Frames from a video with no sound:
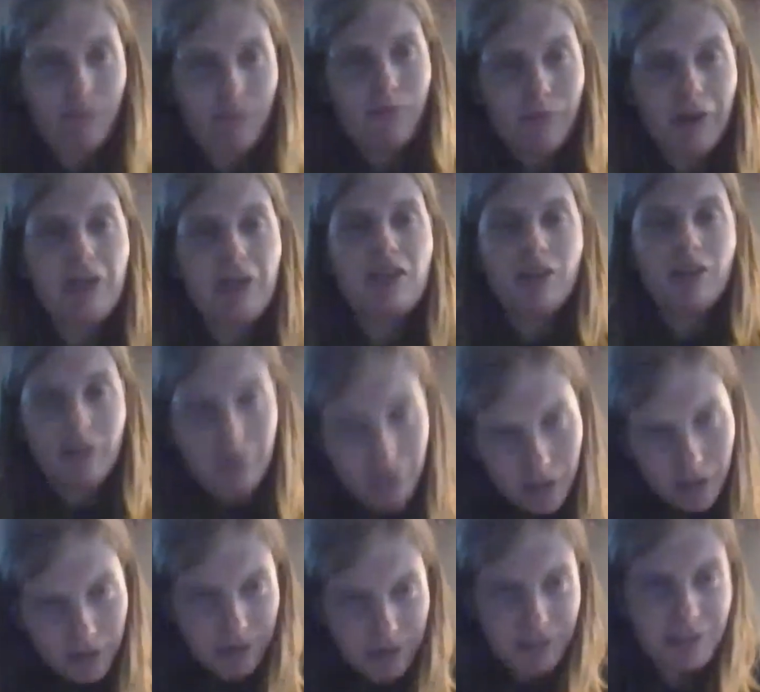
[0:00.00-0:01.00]
right
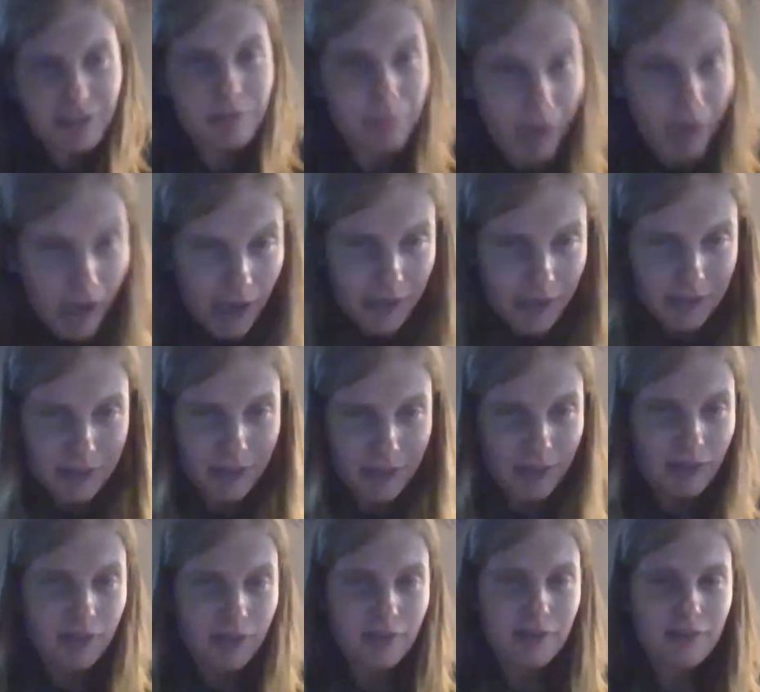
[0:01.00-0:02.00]
little spot,
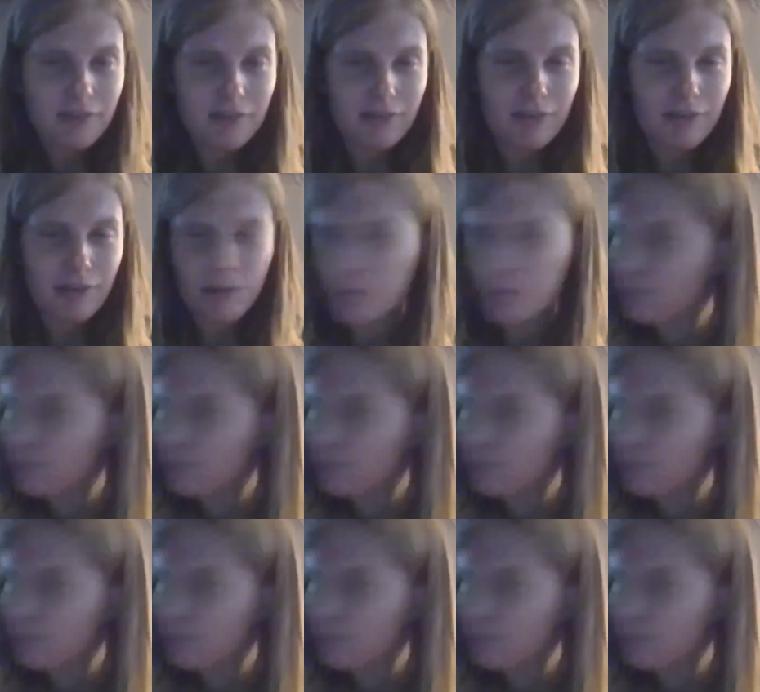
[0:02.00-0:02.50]
the